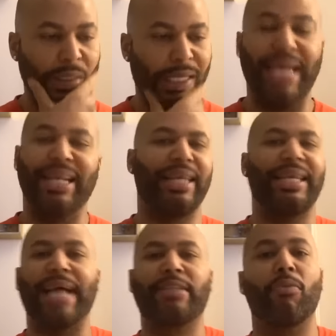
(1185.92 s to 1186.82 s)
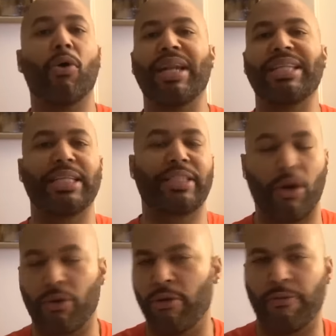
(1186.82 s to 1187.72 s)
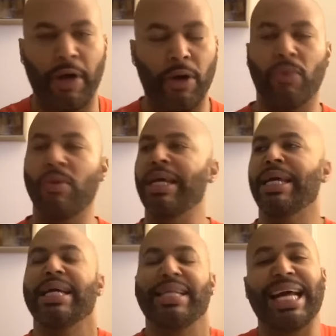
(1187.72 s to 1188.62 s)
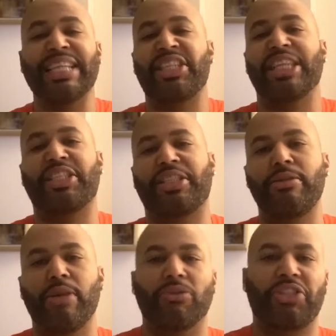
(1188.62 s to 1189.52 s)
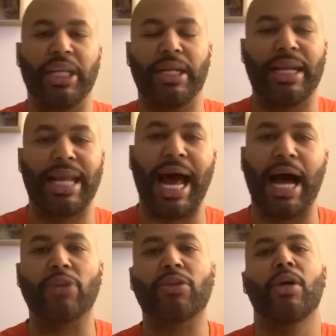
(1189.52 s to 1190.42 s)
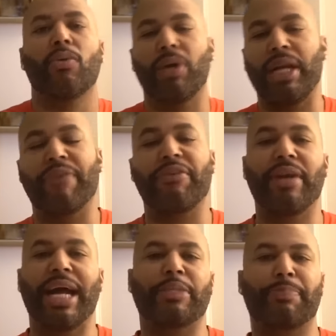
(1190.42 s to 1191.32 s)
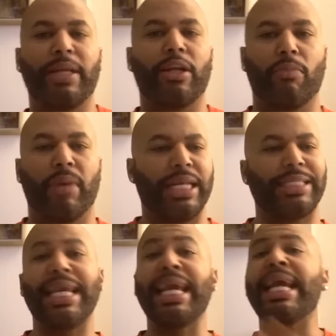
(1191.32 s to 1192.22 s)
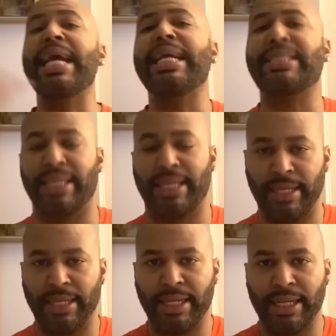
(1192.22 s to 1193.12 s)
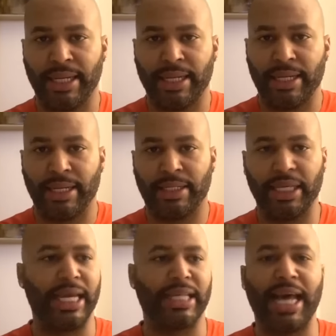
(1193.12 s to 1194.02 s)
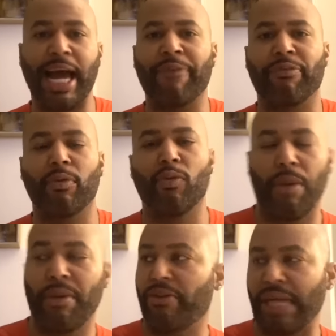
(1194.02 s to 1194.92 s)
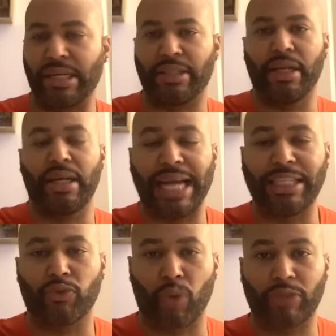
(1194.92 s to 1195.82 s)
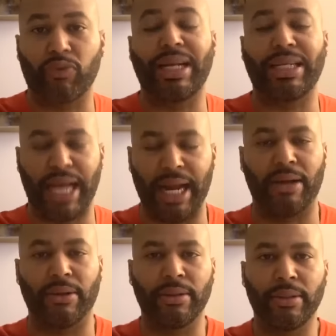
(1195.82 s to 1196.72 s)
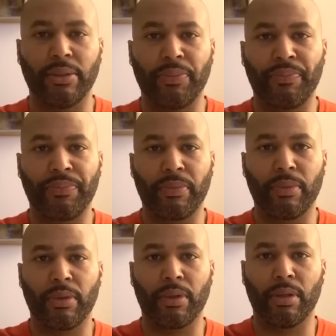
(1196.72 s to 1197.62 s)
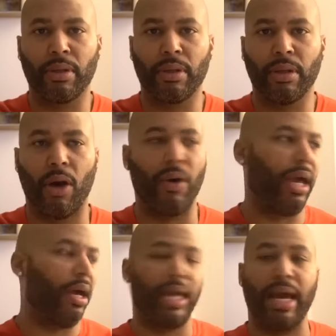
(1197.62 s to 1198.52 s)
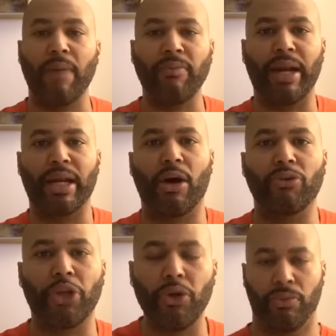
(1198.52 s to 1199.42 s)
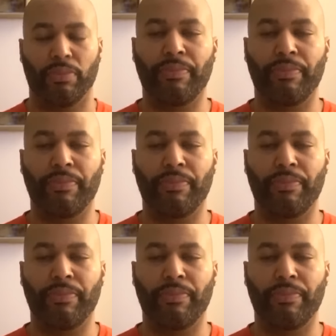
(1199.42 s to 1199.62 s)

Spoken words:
And that's more than just talking on the phone. That's just, you know, chilling at the house whenever you're not spending no money. It's easy to get time from a woman if you're taking her to the nicest restaurant in town. Oh, hell yeah, I'm ready to go too.